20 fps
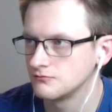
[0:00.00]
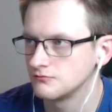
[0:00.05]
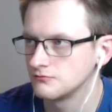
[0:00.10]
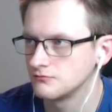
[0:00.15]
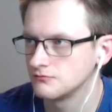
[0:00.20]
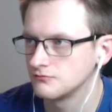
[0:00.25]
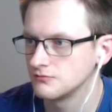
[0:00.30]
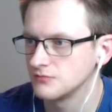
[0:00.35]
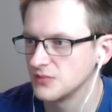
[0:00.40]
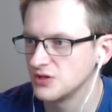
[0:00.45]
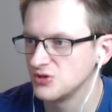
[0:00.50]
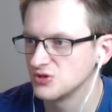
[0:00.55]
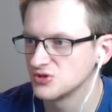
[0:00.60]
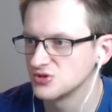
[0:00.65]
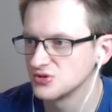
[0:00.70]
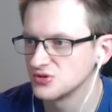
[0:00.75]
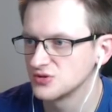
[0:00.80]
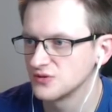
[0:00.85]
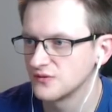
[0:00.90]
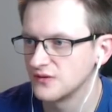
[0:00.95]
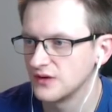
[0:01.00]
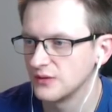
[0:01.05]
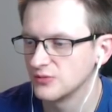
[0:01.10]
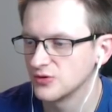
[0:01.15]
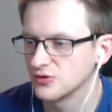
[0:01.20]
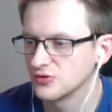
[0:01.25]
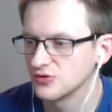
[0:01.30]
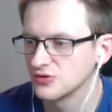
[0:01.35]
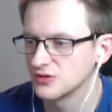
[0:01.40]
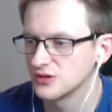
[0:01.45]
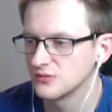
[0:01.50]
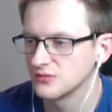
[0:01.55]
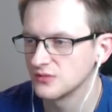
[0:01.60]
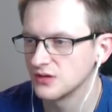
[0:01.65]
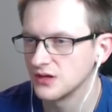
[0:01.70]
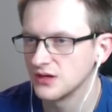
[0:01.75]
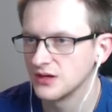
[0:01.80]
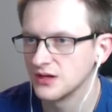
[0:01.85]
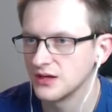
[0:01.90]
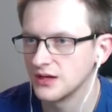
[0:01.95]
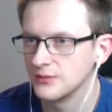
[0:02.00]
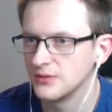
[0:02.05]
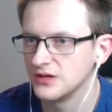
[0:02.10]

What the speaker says: He used also flame totem. I mean,